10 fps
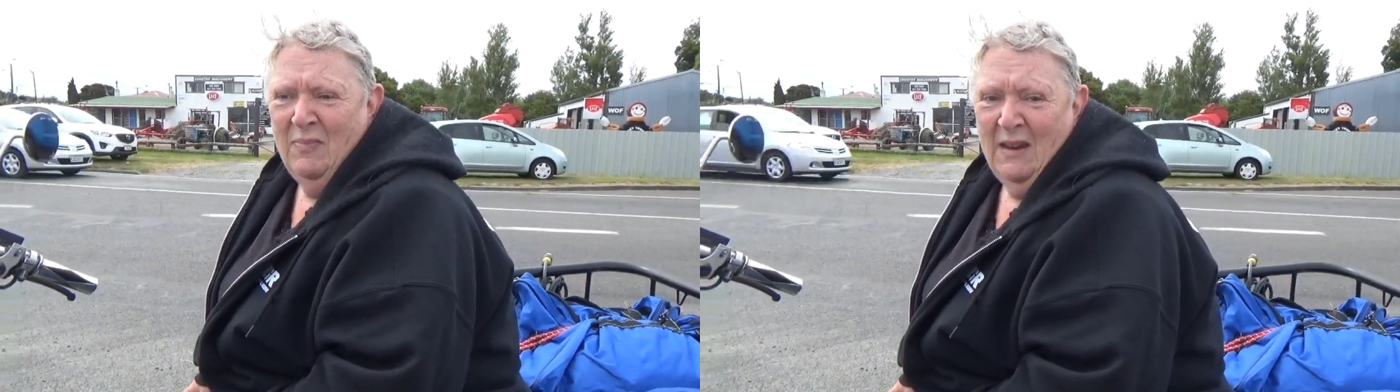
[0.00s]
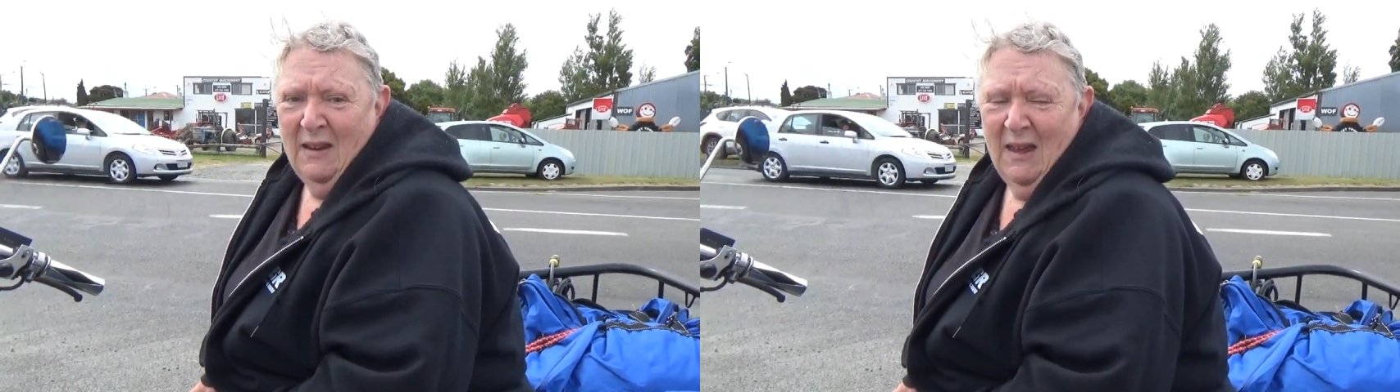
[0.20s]

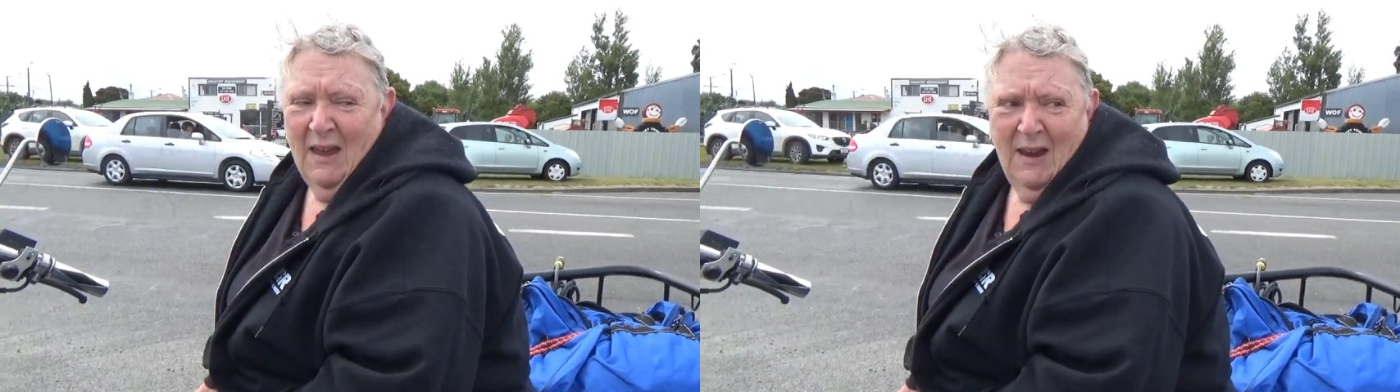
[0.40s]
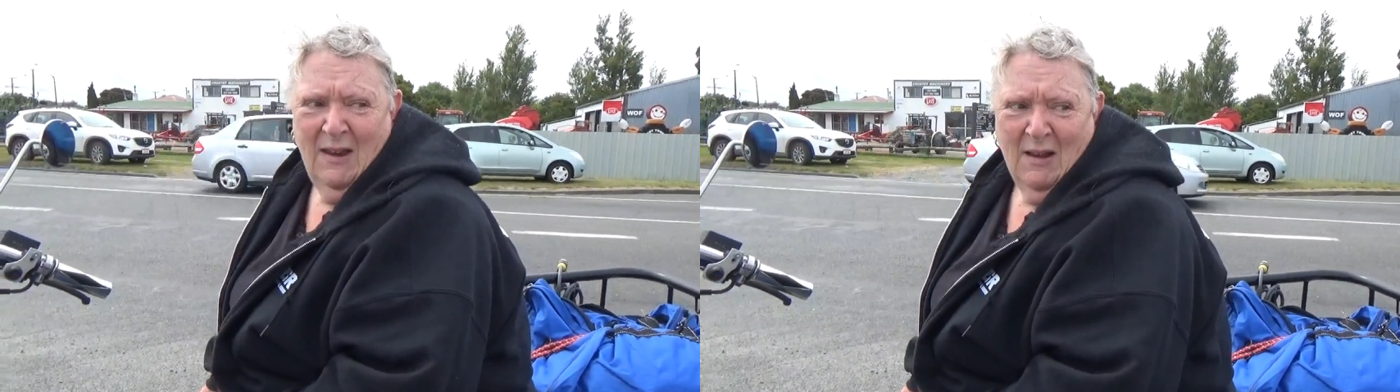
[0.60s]
then
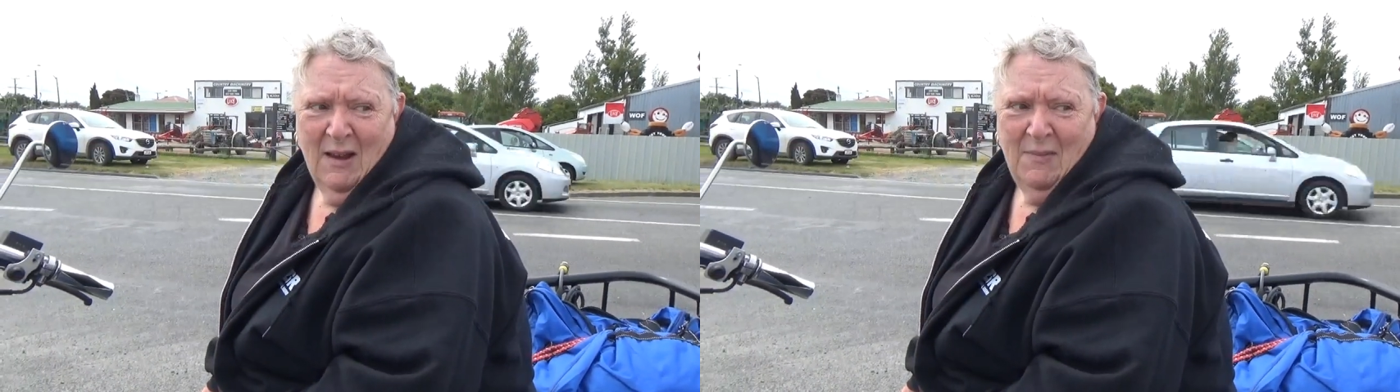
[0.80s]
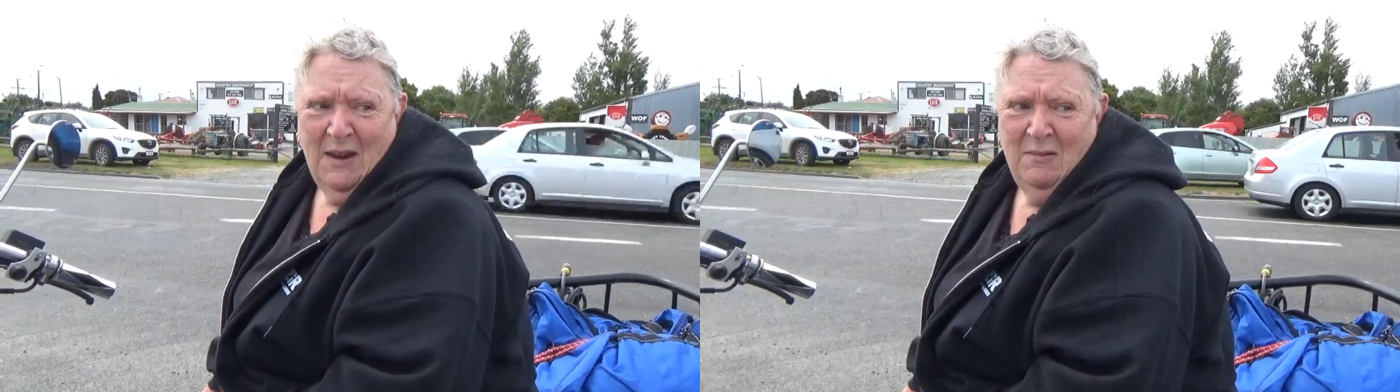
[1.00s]
again,
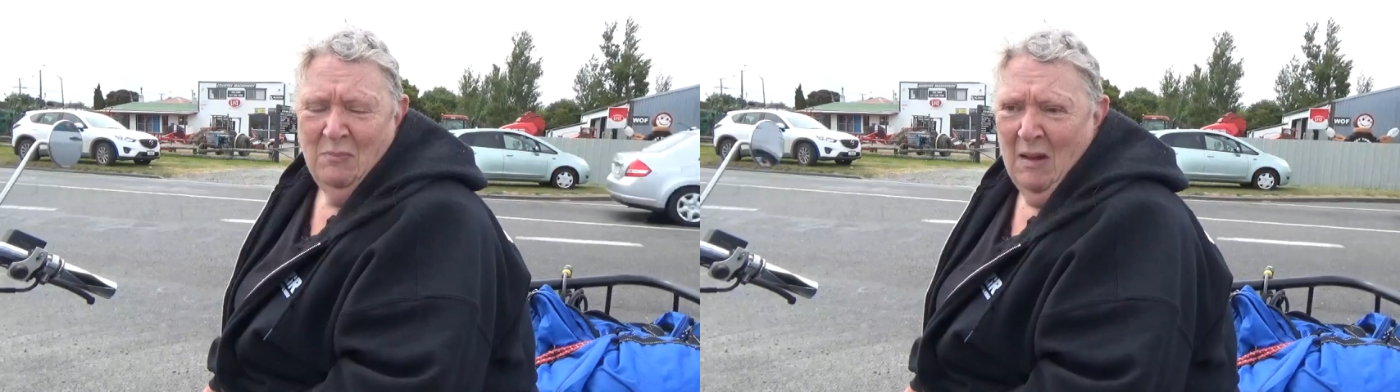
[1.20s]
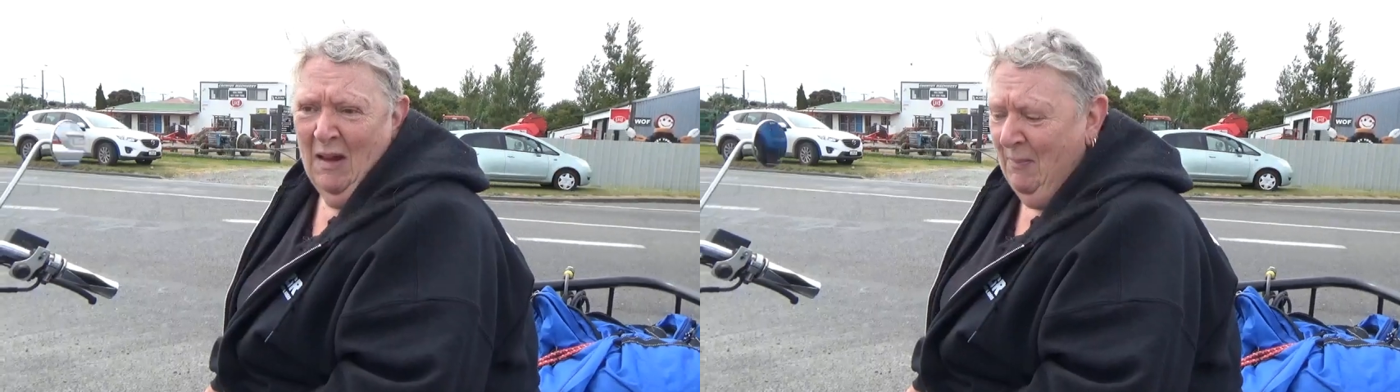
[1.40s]
I mean,
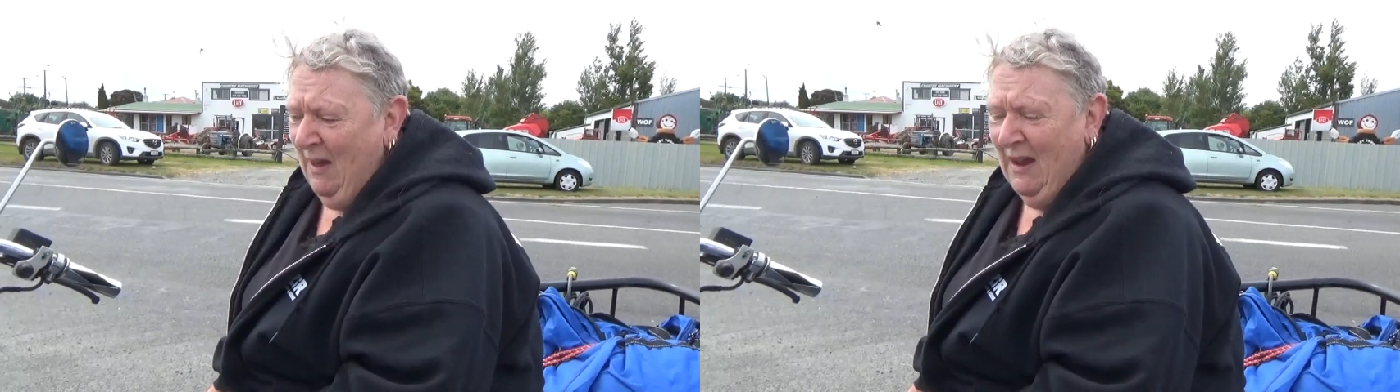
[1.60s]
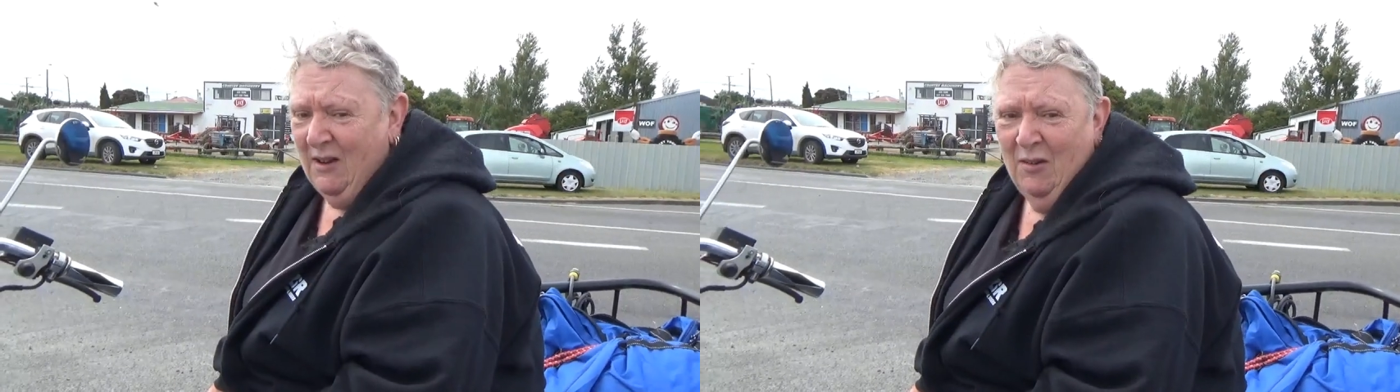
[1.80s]
I paid